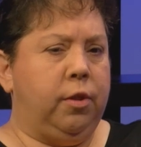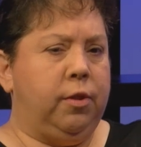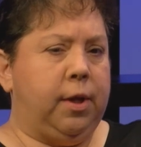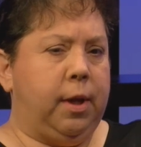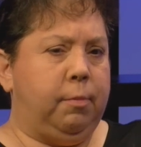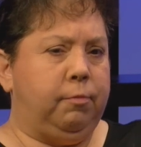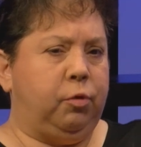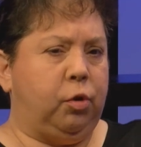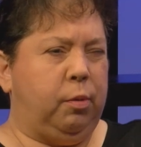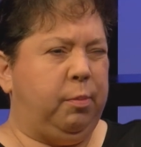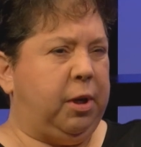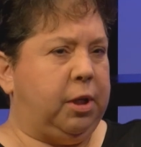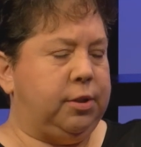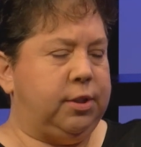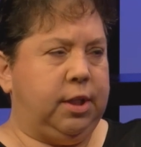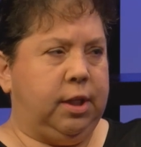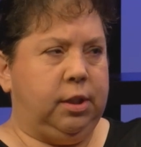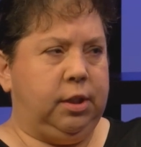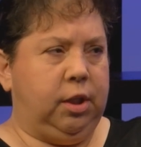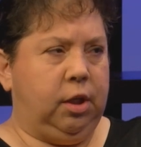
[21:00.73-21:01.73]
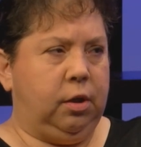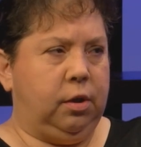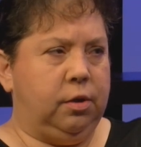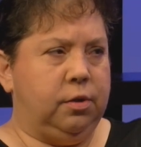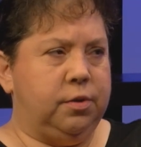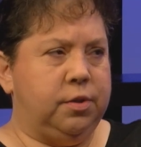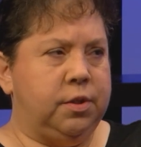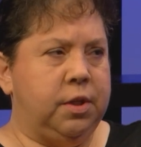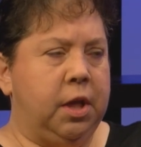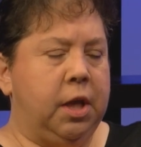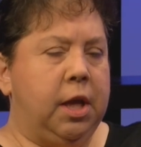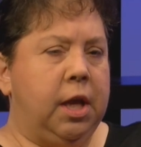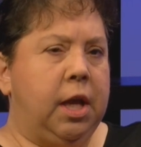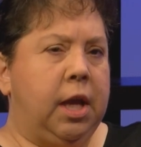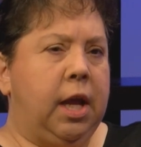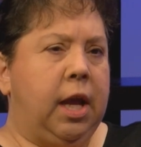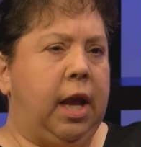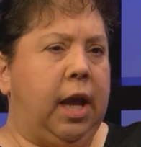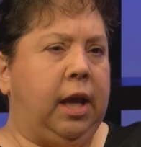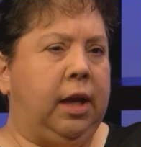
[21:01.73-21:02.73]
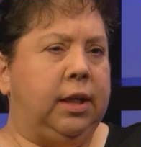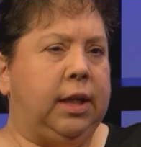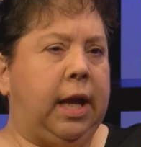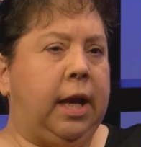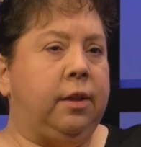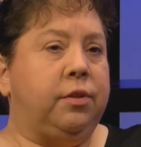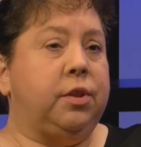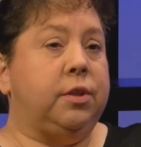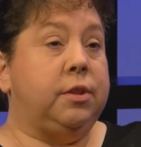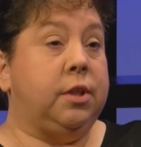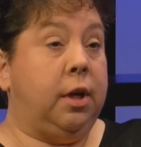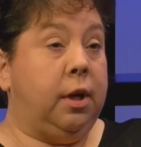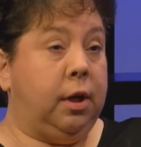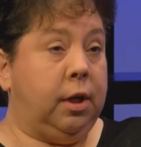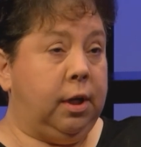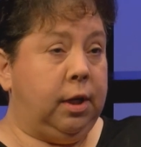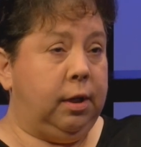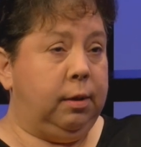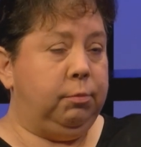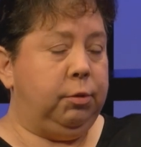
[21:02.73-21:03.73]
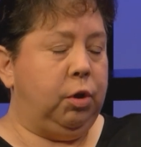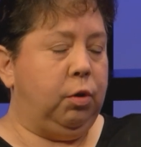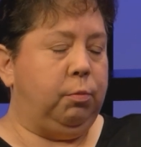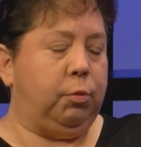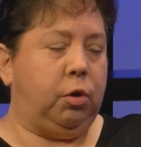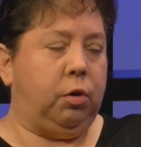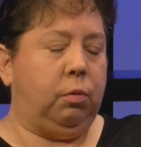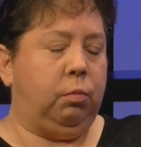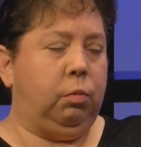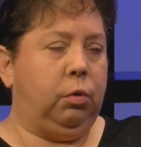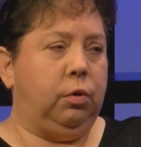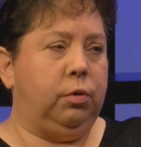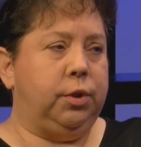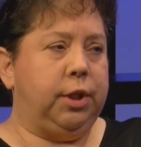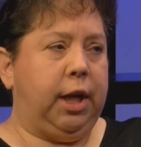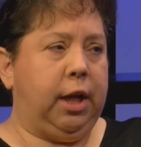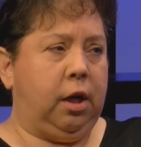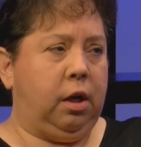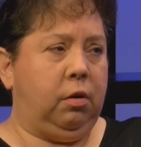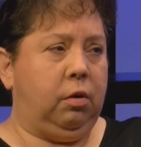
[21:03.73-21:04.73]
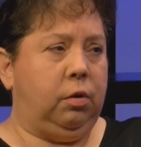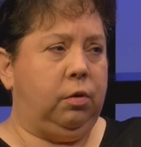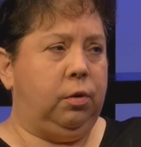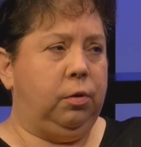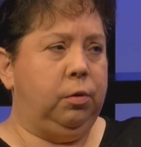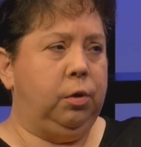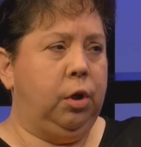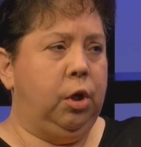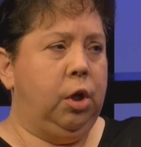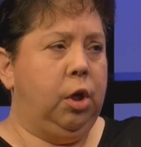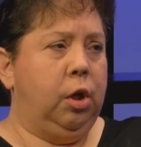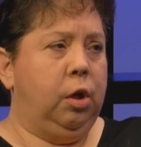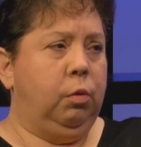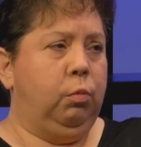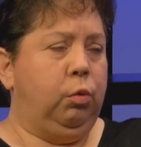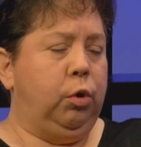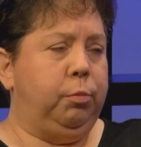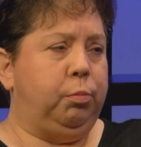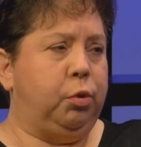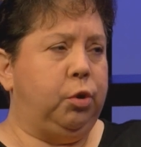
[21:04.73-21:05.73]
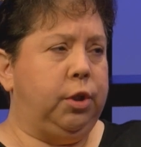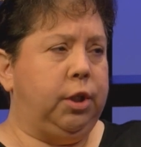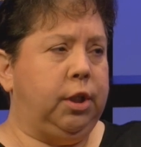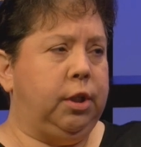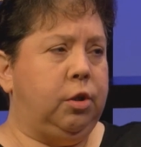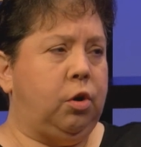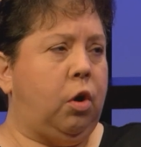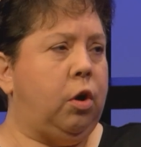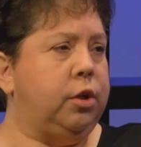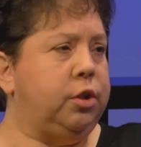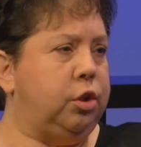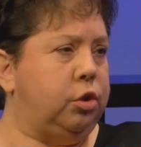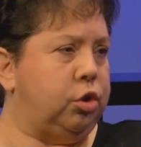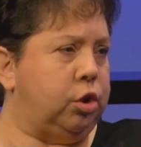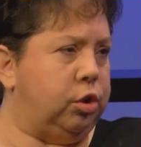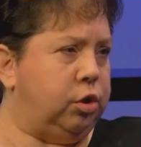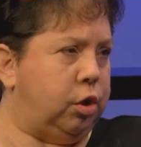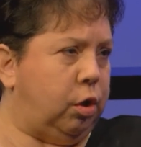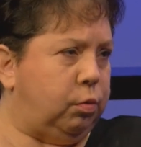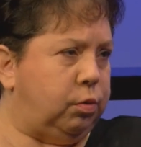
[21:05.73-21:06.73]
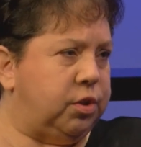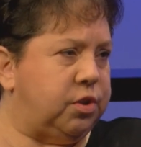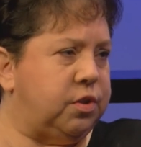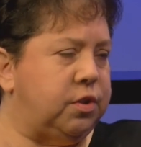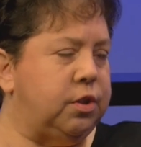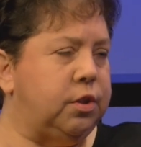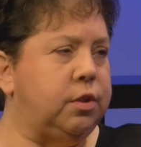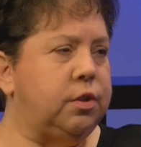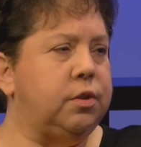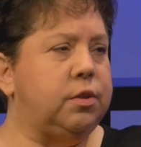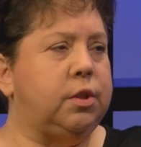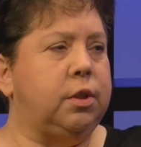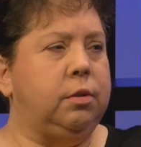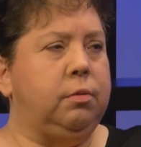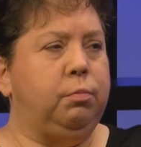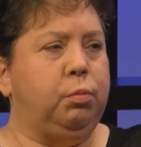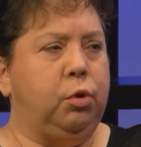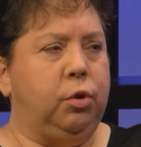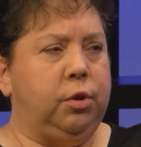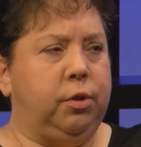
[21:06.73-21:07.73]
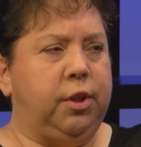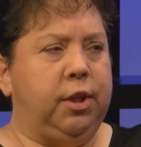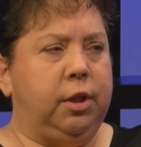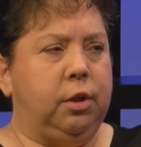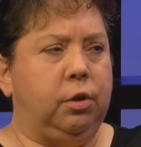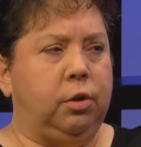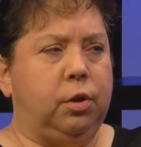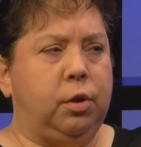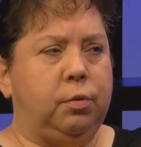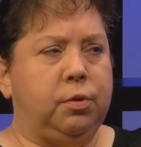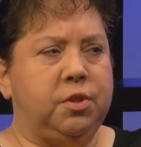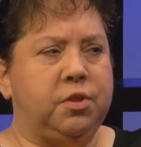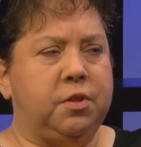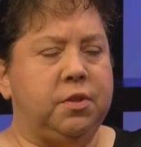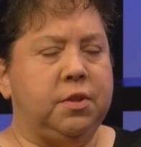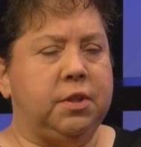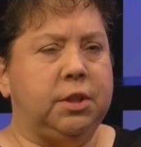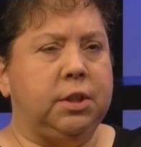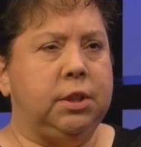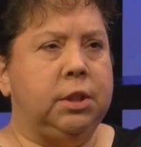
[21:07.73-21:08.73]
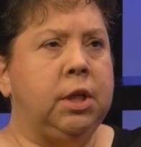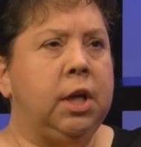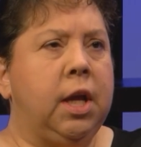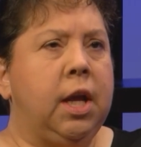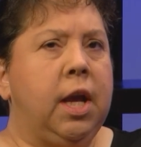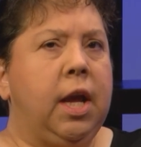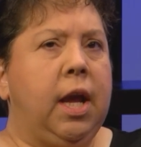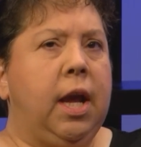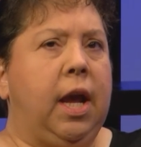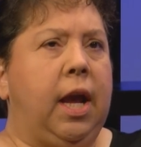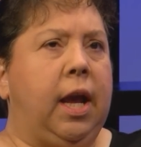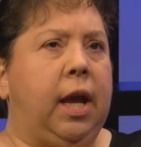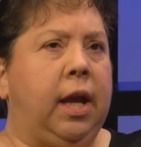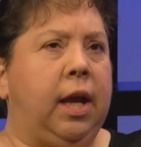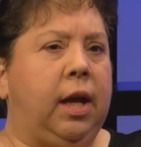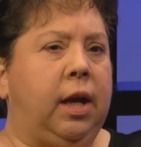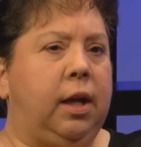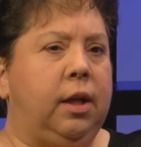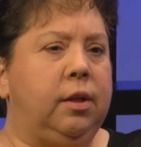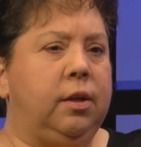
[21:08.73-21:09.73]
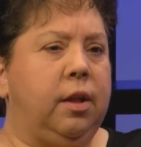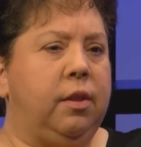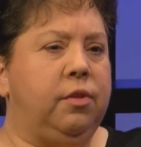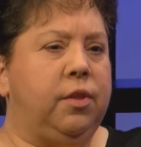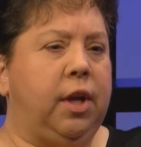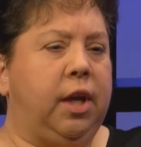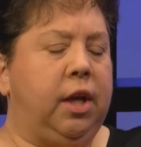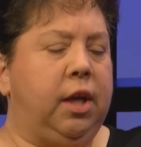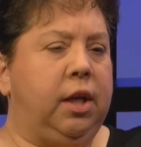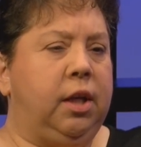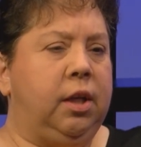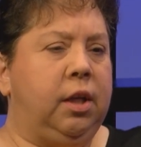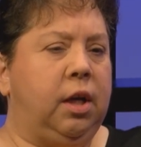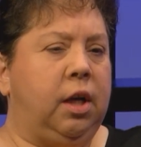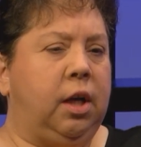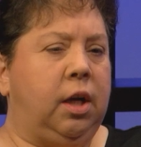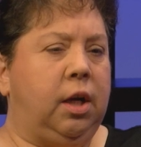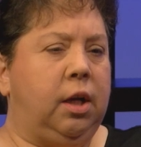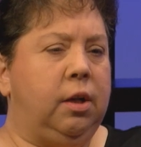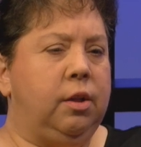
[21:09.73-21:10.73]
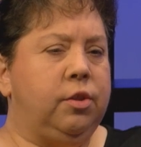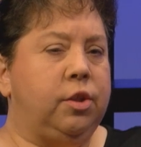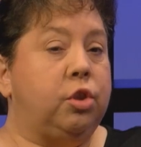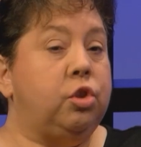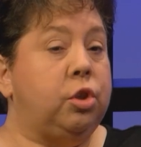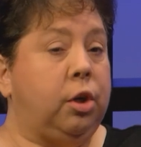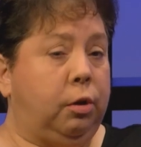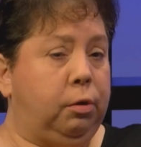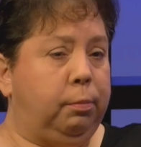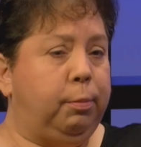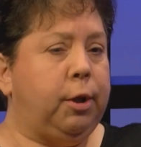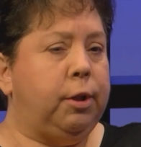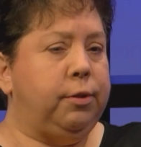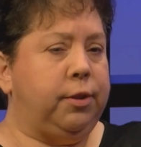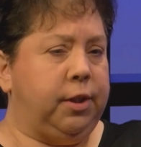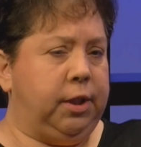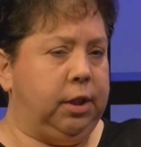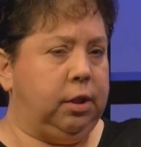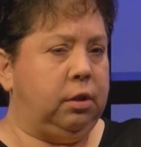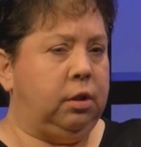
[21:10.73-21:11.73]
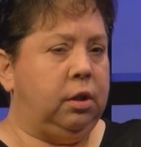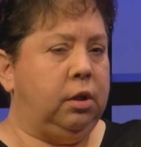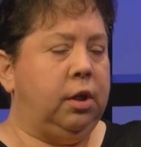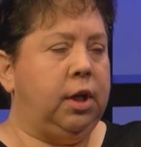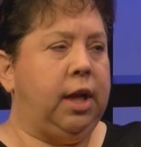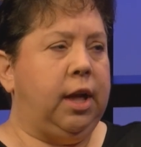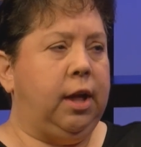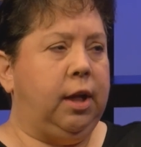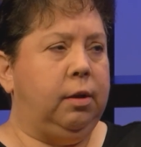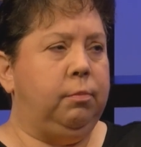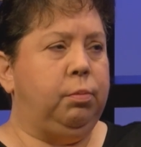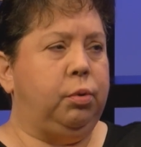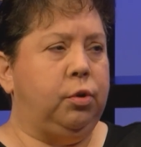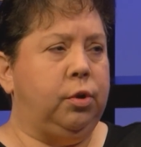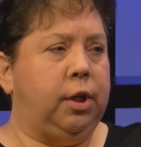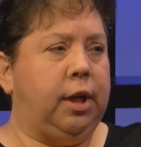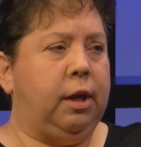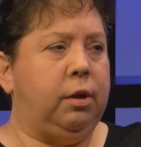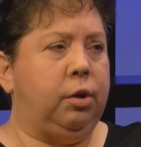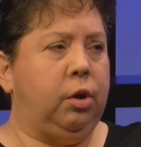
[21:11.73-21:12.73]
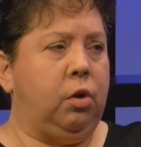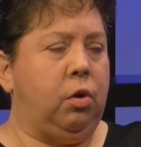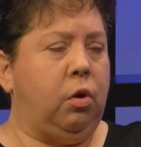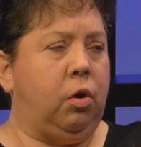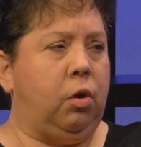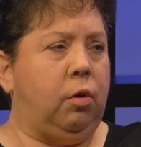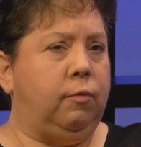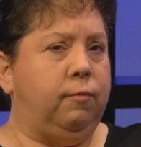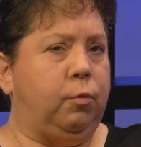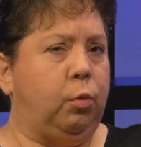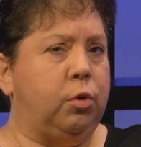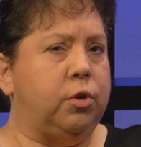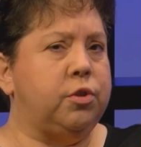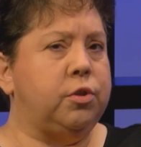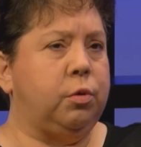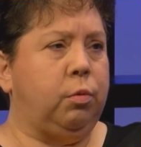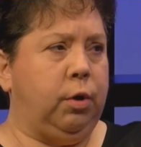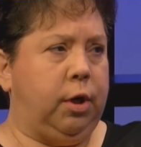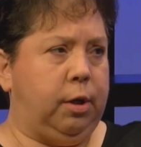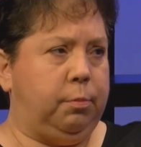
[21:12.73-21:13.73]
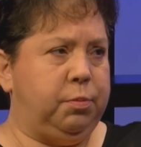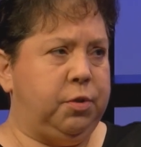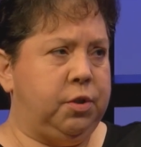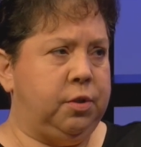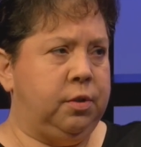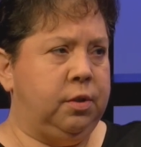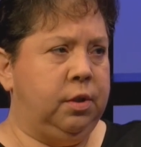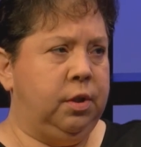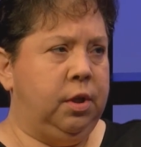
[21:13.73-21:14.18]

them for about 10 years. And at the time, the Omaha World Herald would put in audition notices and put theater notices in. And the Shelterbelt Theater had put out a call for scripts